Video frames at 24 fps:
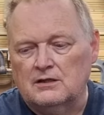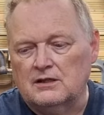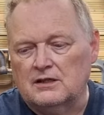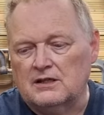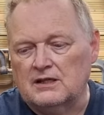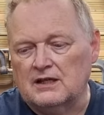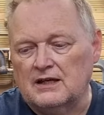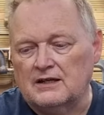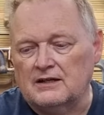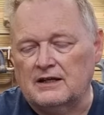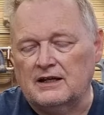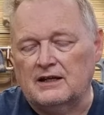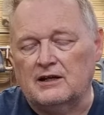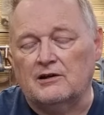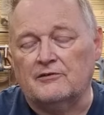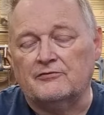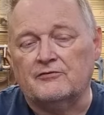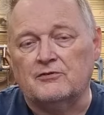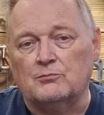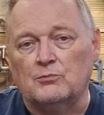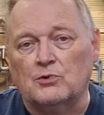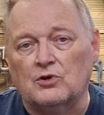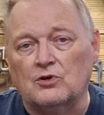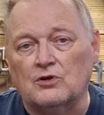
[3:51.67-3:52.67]
can get
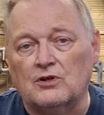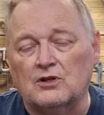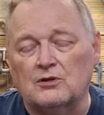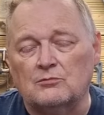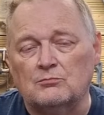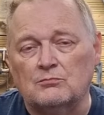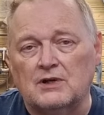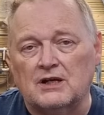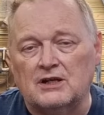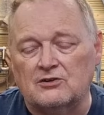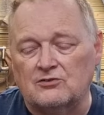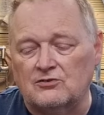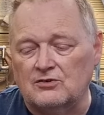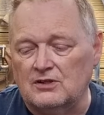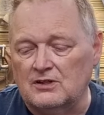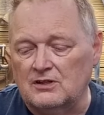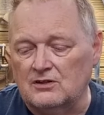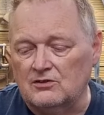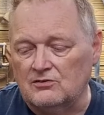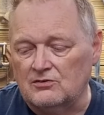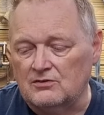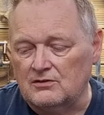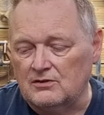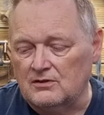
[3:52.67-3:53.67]
aftermarket
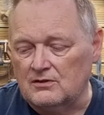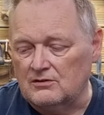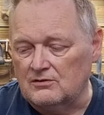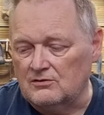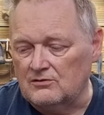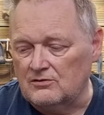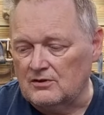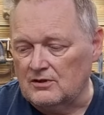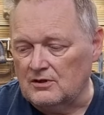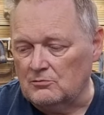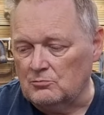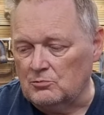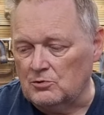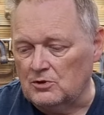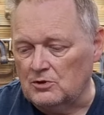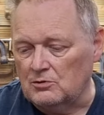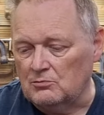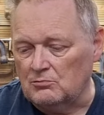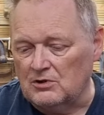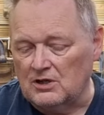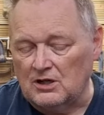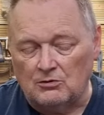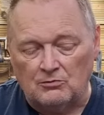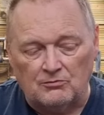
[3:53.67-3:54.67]
magazines that work
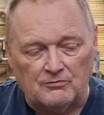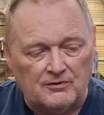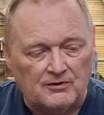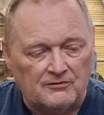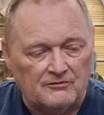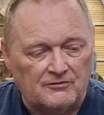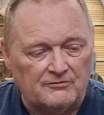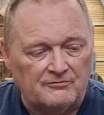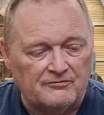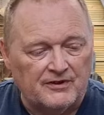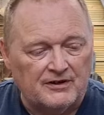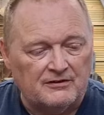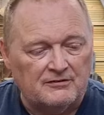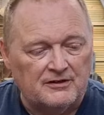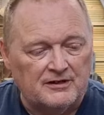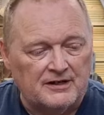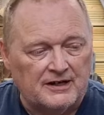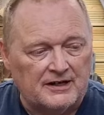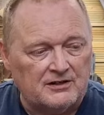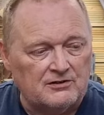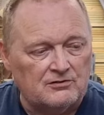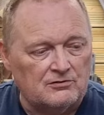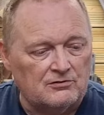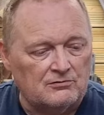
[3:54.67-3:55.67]
well, and they're very
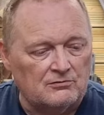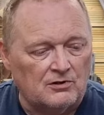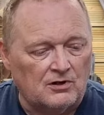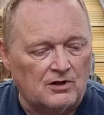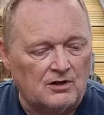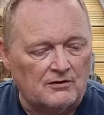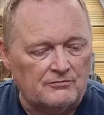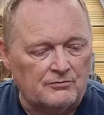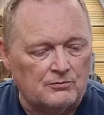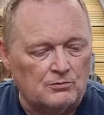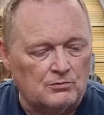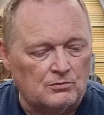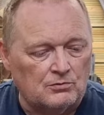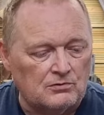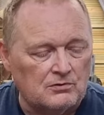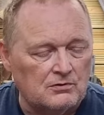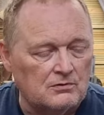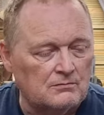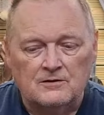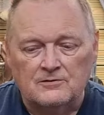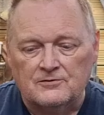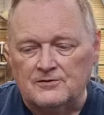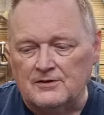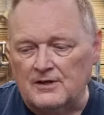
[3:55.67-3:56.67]
accurate rifles.
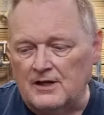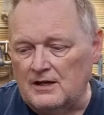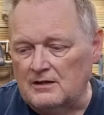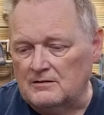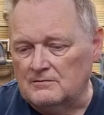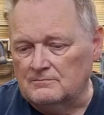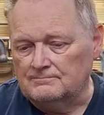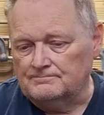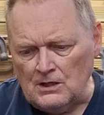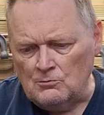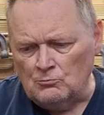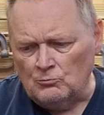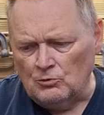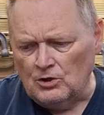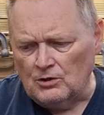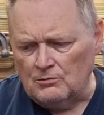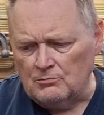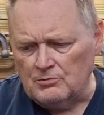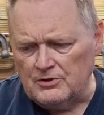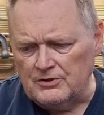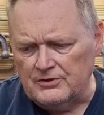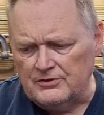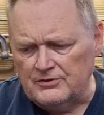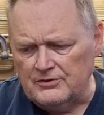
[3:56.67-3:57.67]
So what I'm
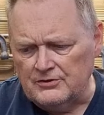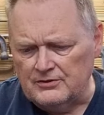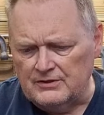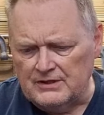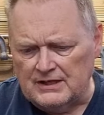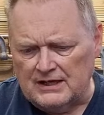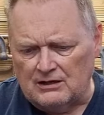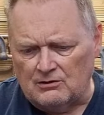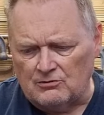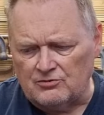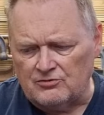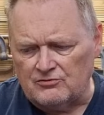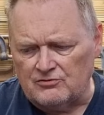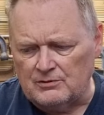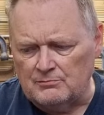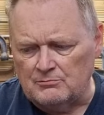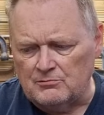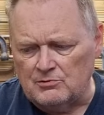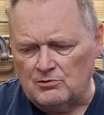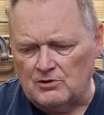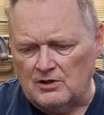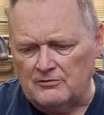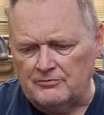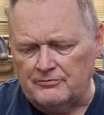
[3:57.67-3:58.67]
going to do now, strip
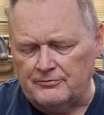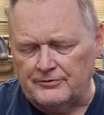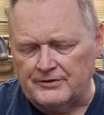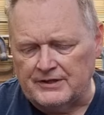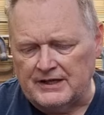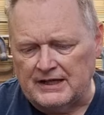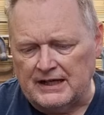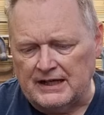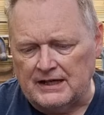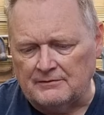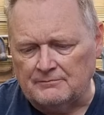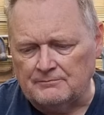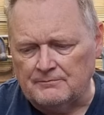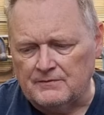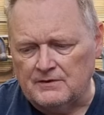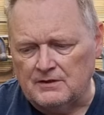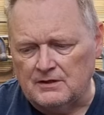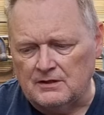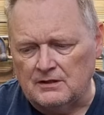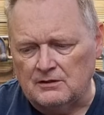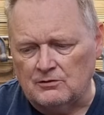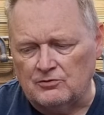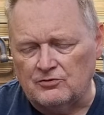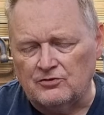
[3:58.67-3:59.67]
the rifle down,
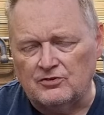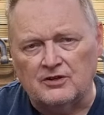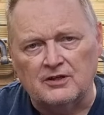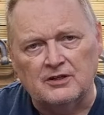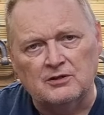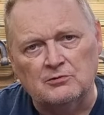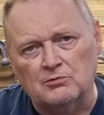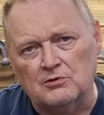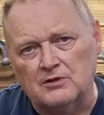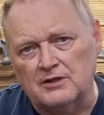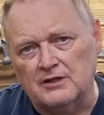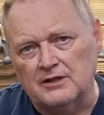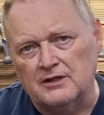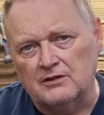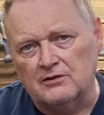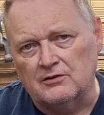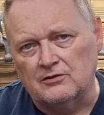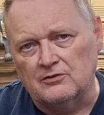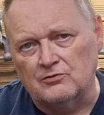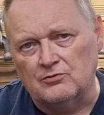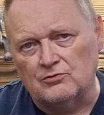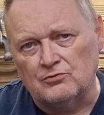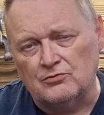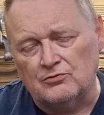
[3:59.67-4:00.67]
and I'll show you where you
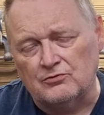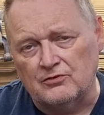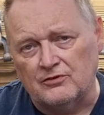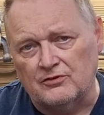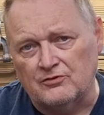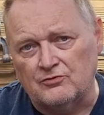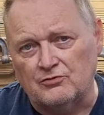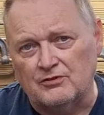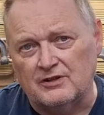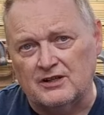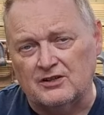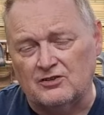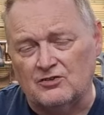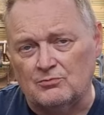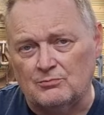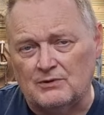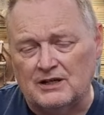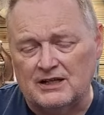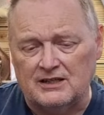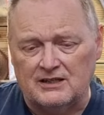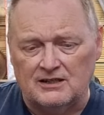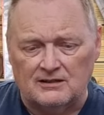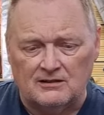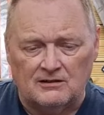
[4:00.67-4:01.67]
can adjust the trigger to
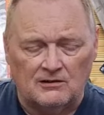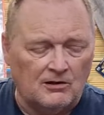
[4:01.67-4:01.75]
make it